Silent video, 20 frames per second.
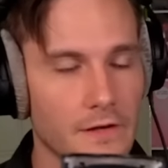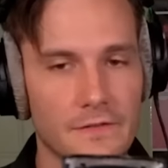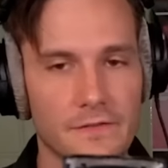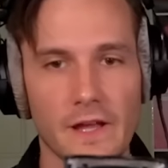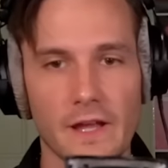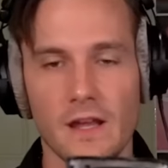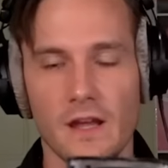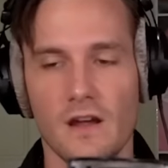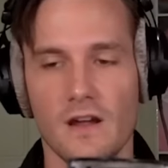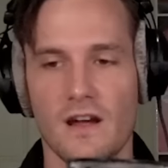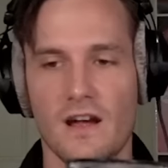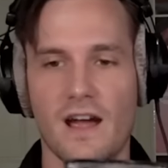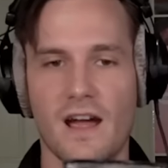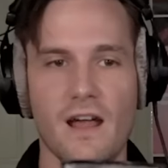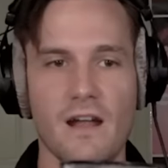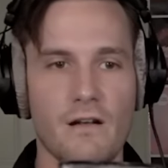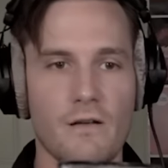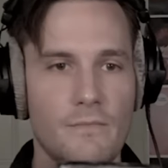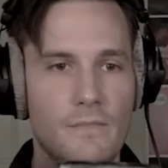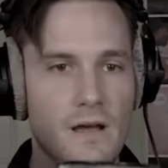it's like,
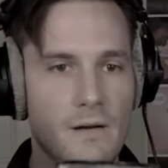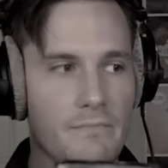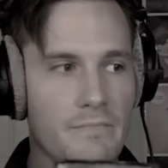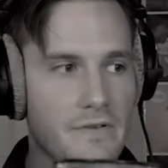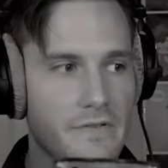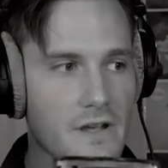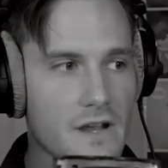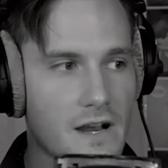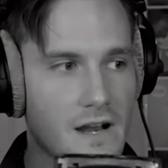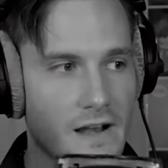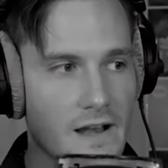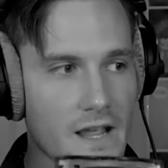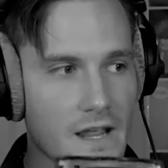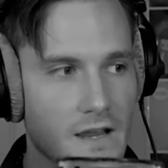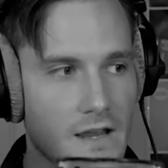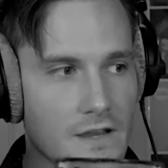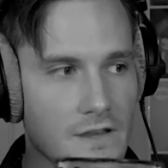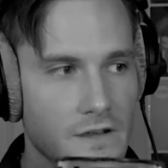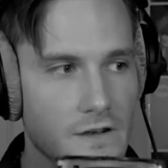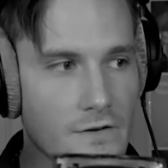I remember the
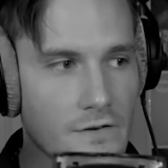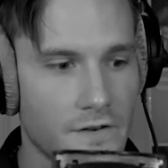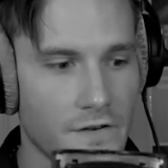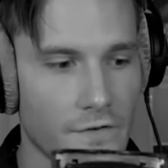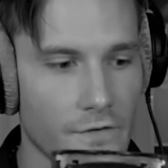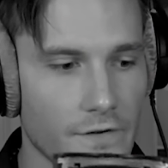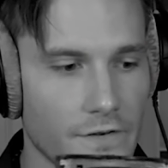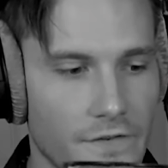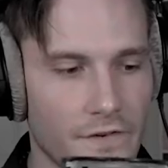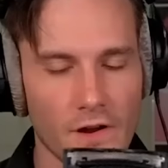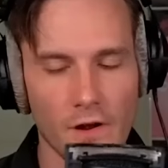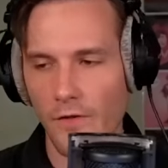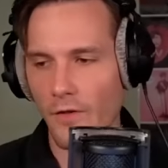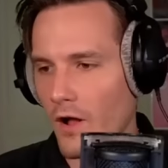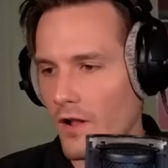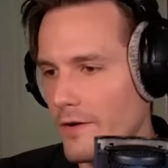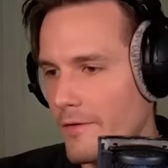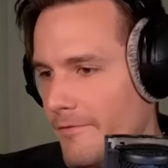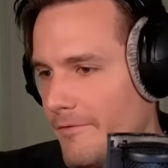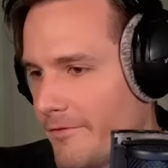click U2s. You know,
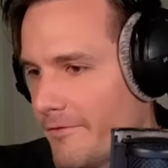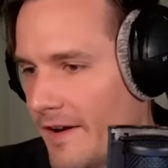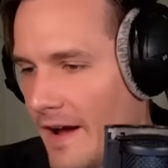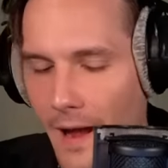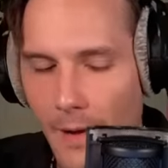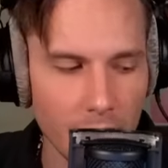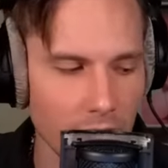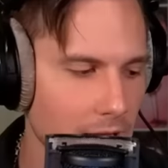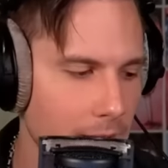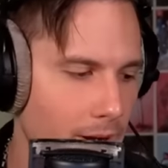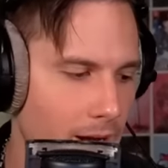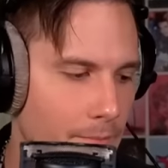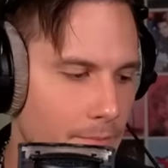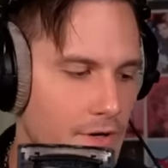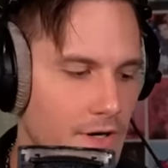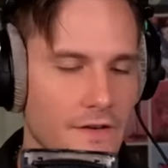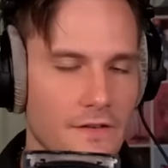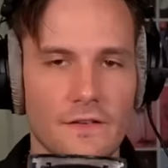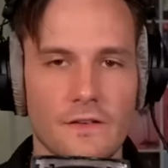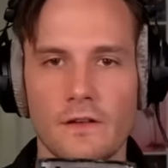all the family
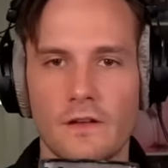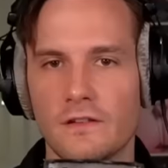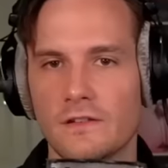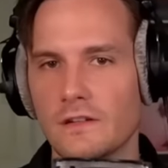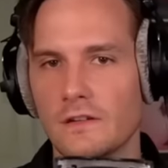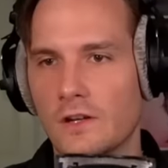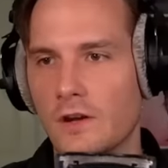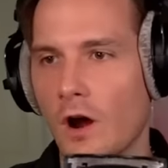members and